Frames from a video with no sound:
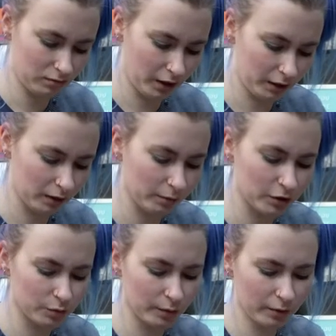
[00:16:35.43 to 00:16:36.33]
aren't
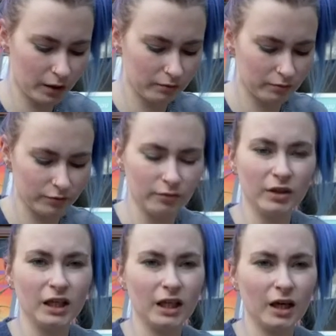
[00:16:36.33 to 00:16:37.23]
even
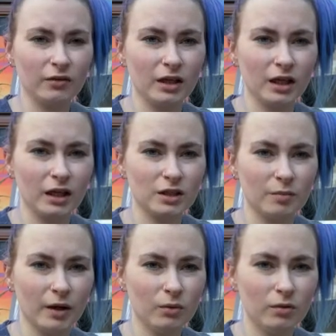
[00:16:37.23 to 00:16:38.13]
really carrying cash
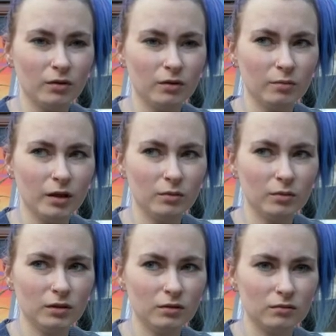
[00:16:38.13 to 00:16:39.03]
about at the moment.